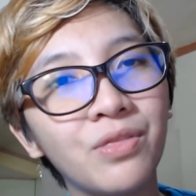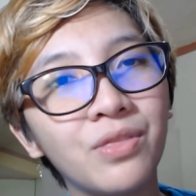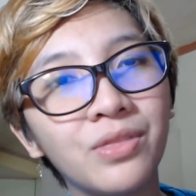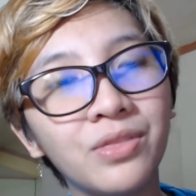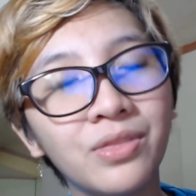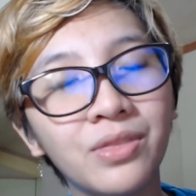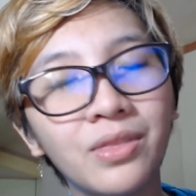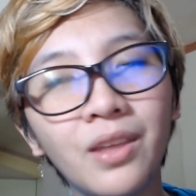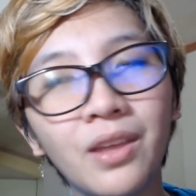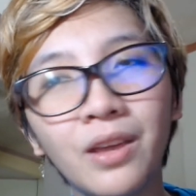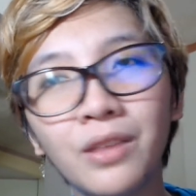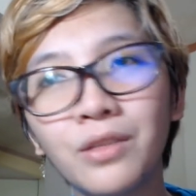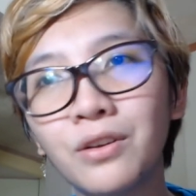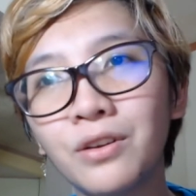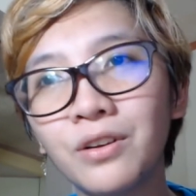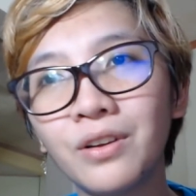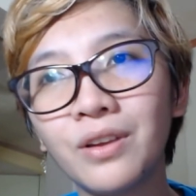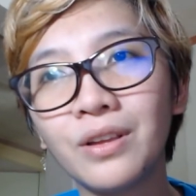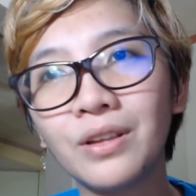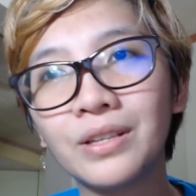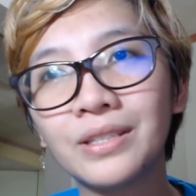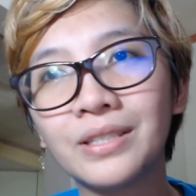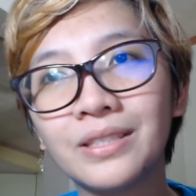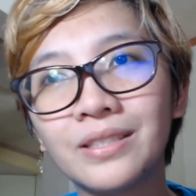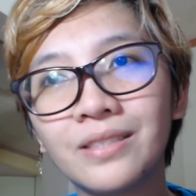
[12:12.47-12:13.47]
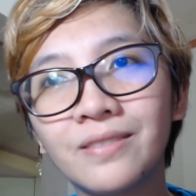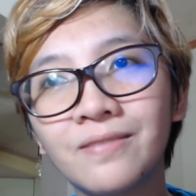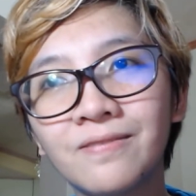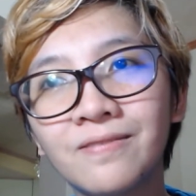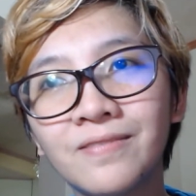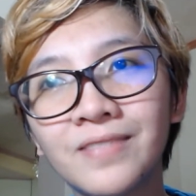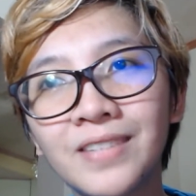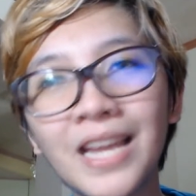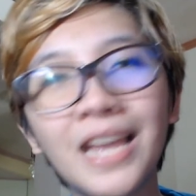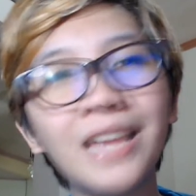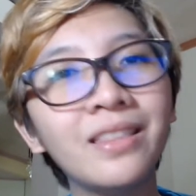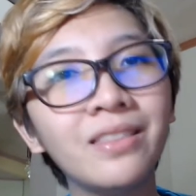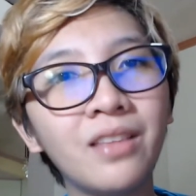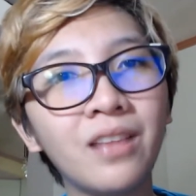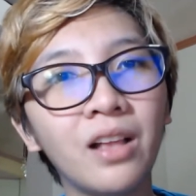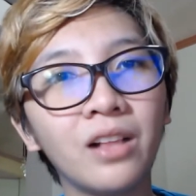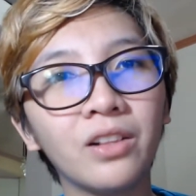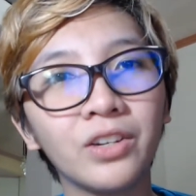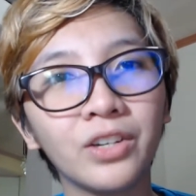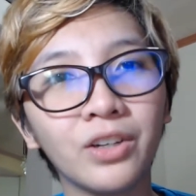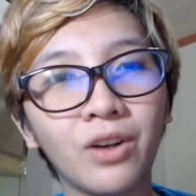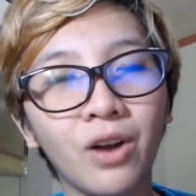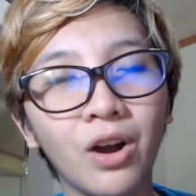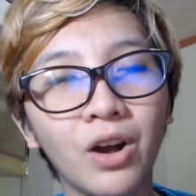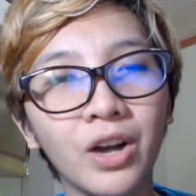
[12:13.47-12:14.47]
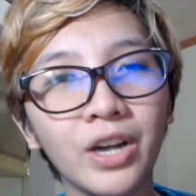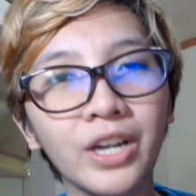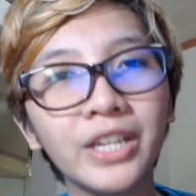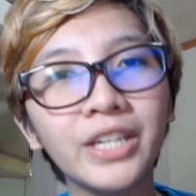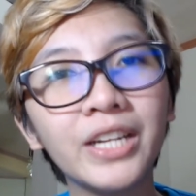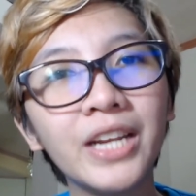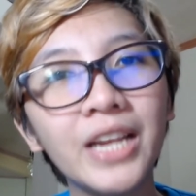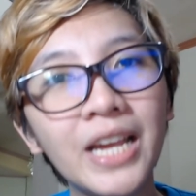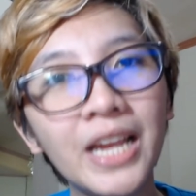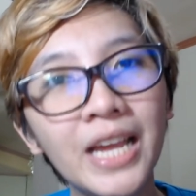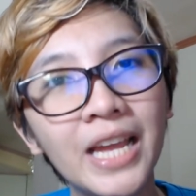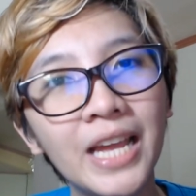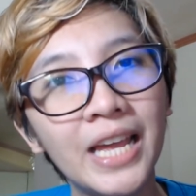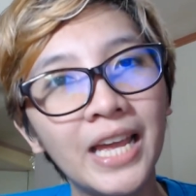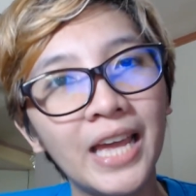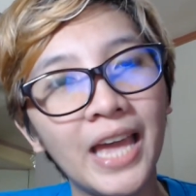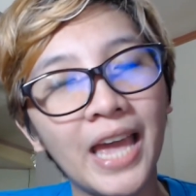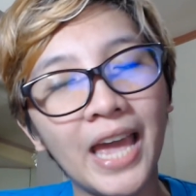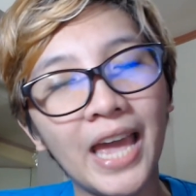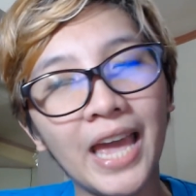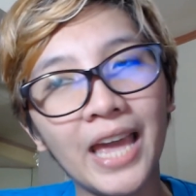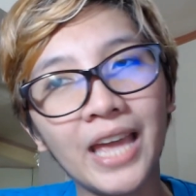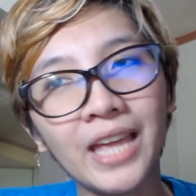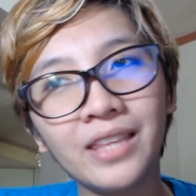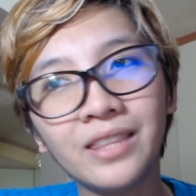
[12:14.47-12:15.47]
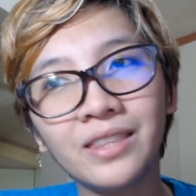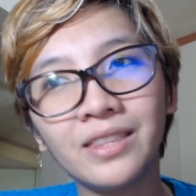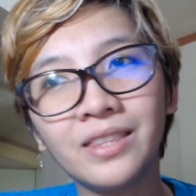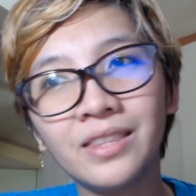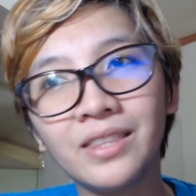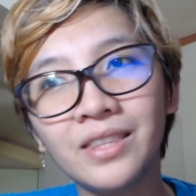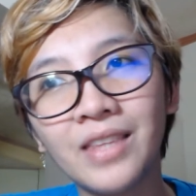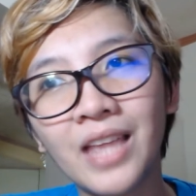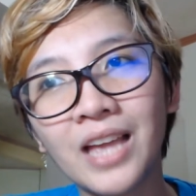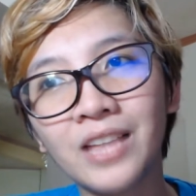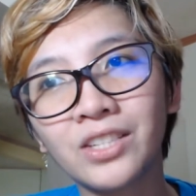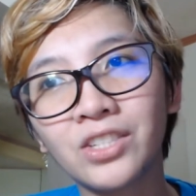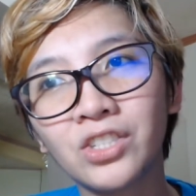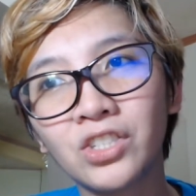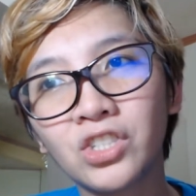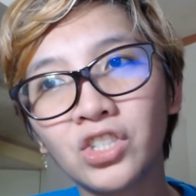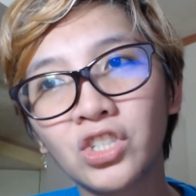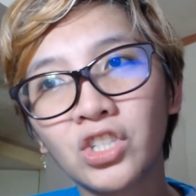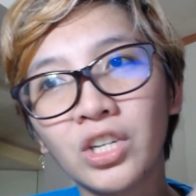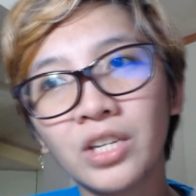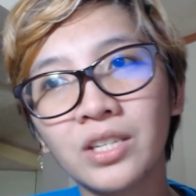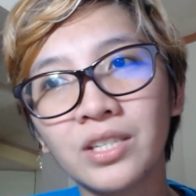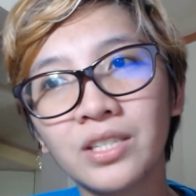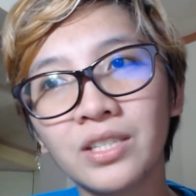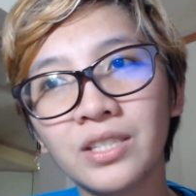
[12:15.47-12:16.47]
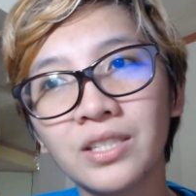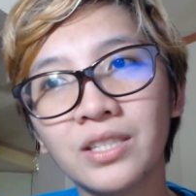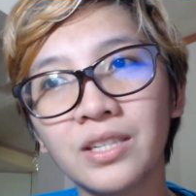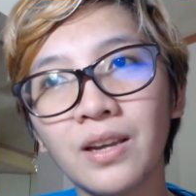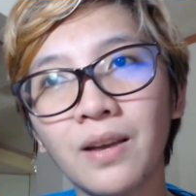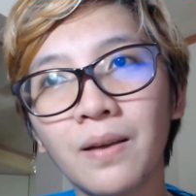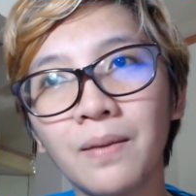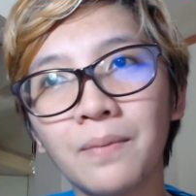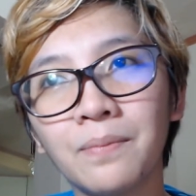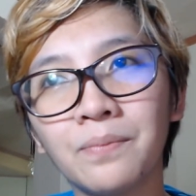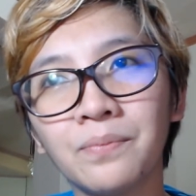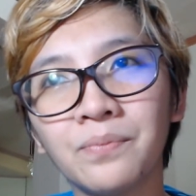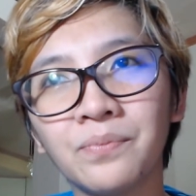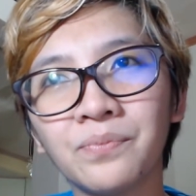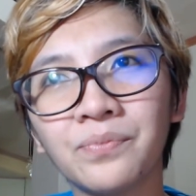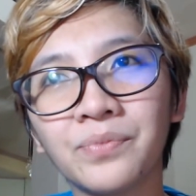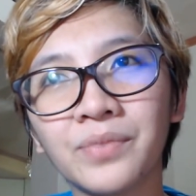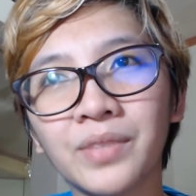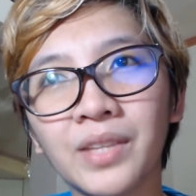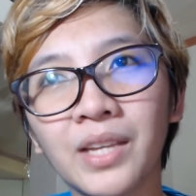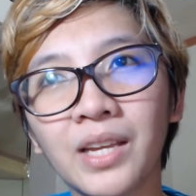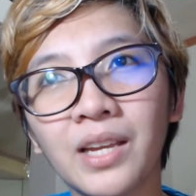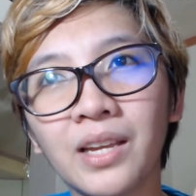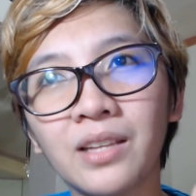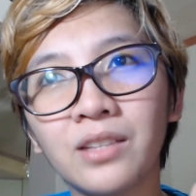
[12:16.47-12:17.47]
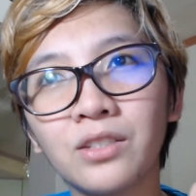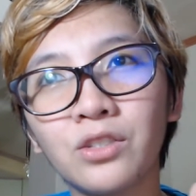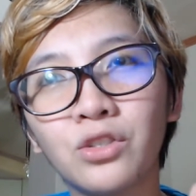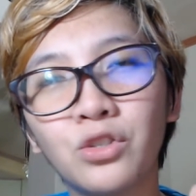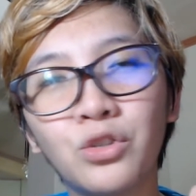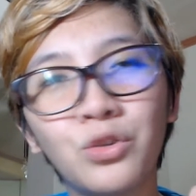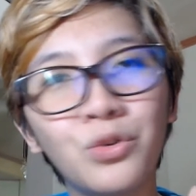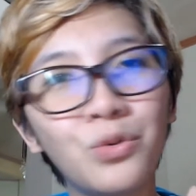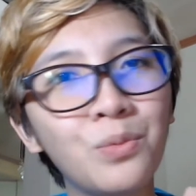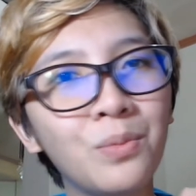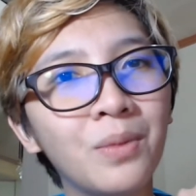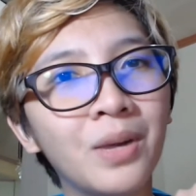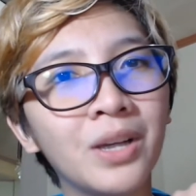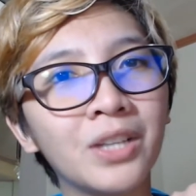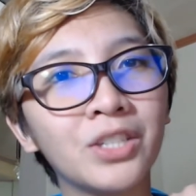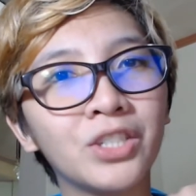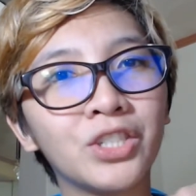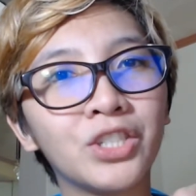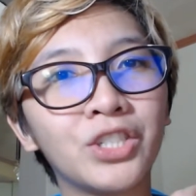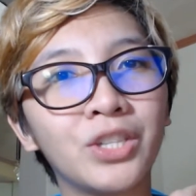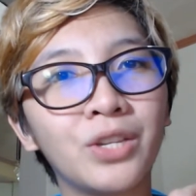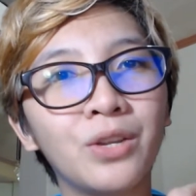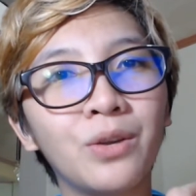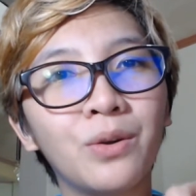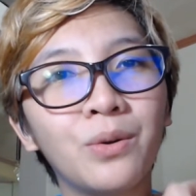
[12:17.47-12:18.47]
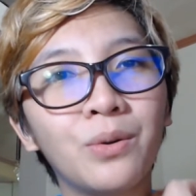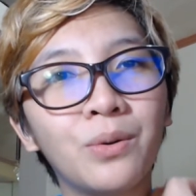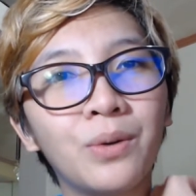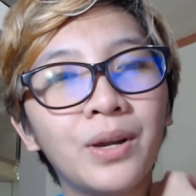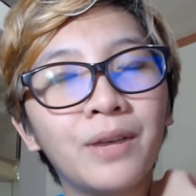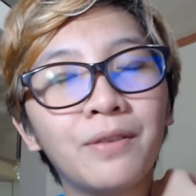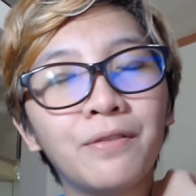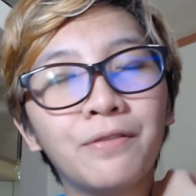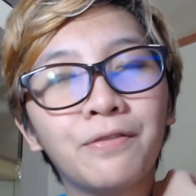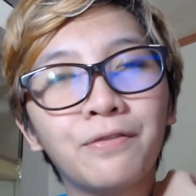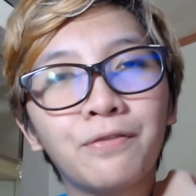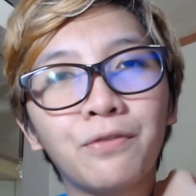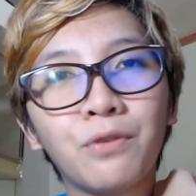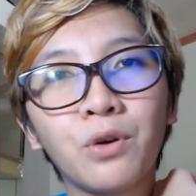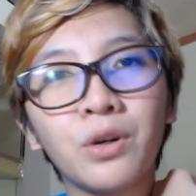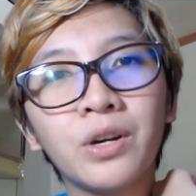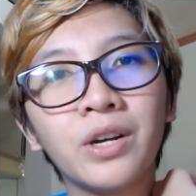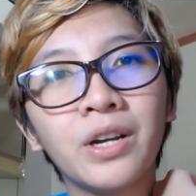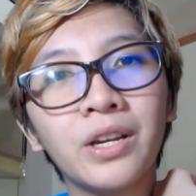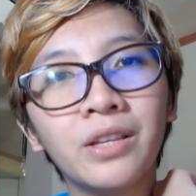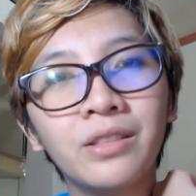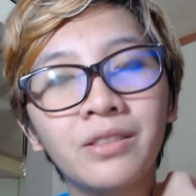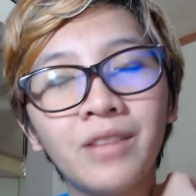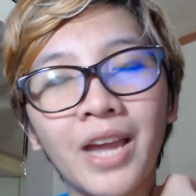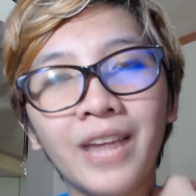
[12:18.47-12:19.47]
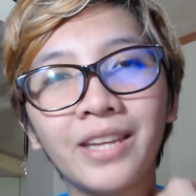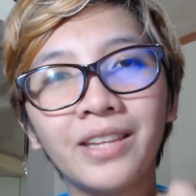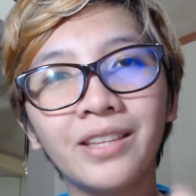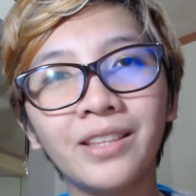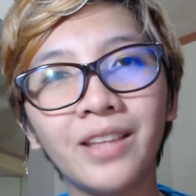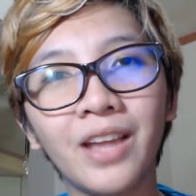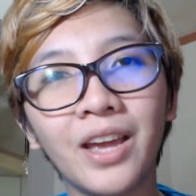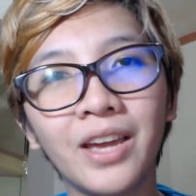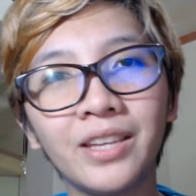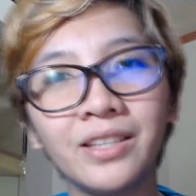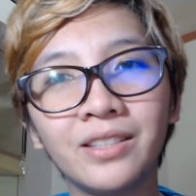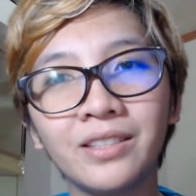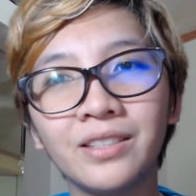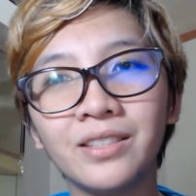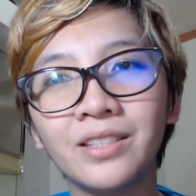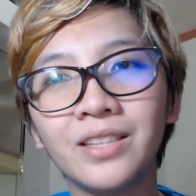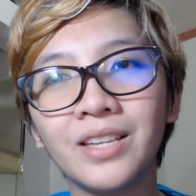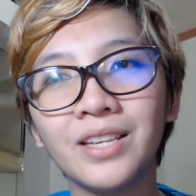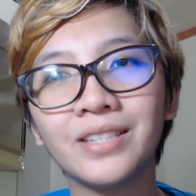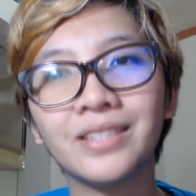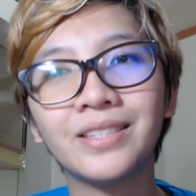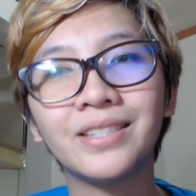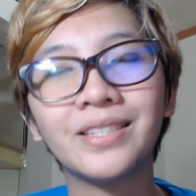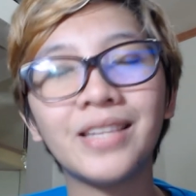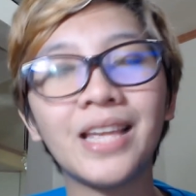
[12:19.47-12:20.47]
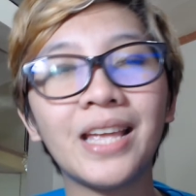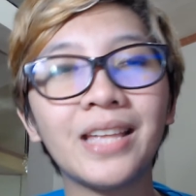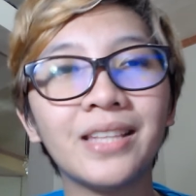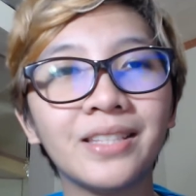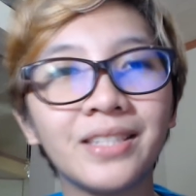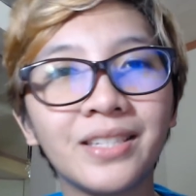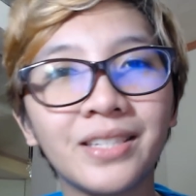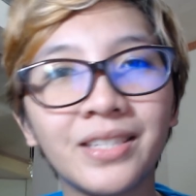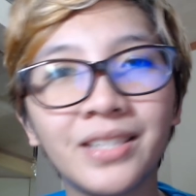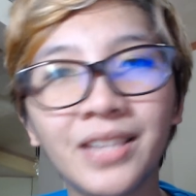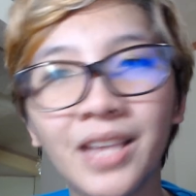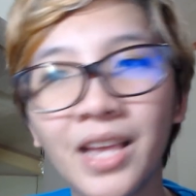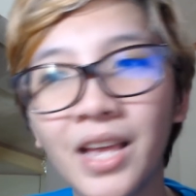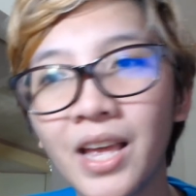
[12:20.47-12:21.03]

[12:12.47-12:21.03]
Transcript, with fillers: another ten dollar card, and that's just um, too much, you know, for a ninety-nine cents